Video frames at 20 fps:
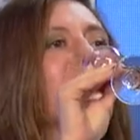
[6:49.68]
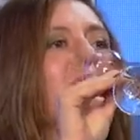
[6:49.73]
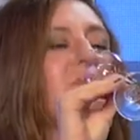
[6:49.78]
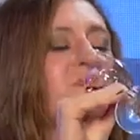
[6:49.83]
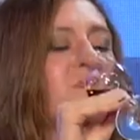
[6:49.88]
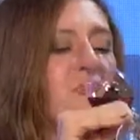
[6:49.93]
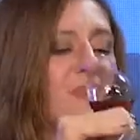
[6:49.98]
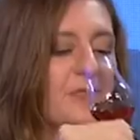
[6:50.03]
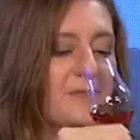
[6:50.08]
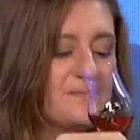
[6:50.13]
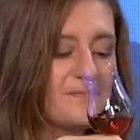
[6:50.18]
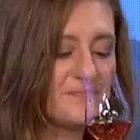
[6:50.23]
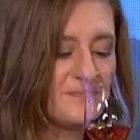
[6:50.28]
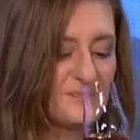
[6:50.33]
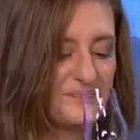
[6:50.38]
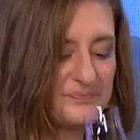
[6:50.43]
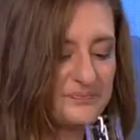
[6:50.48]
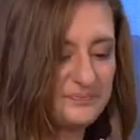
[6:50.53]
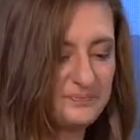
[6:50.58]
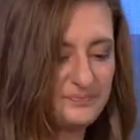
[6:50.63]
Mm-hmm.
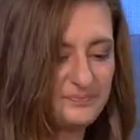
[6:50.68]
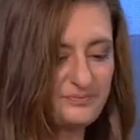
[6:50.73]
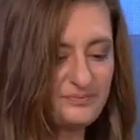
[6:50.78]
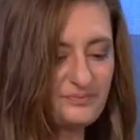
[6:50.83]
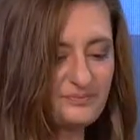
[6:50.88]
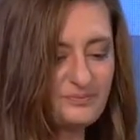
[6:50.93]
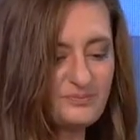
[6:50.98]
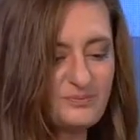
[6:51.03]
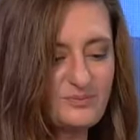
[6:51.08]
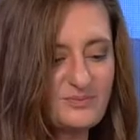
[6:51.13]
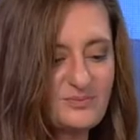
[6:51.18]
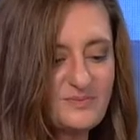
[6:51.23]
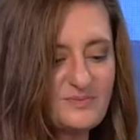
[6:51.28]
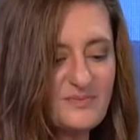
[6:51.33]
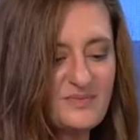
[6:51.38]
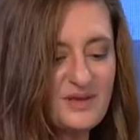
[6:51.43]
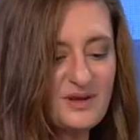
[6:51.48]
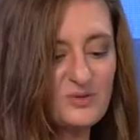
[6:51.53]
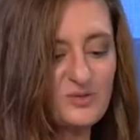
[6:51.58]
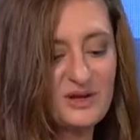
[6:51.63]

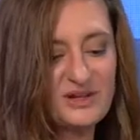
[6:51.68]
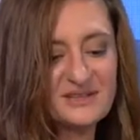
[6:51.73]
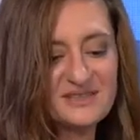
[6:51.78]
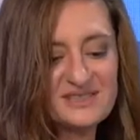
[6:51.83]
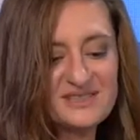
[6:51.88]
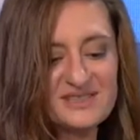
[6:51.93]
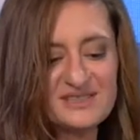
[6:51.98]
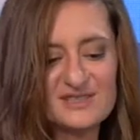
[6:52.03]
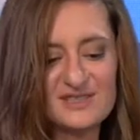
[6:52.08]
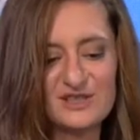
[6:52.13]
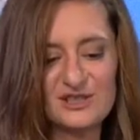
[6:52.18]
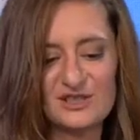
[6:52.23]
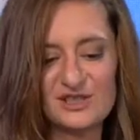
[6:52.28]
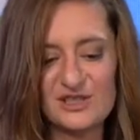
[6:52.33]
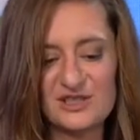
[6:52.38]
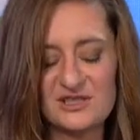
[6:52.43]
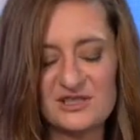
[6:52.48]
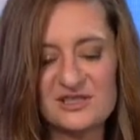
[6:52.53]
Well, this is delicious.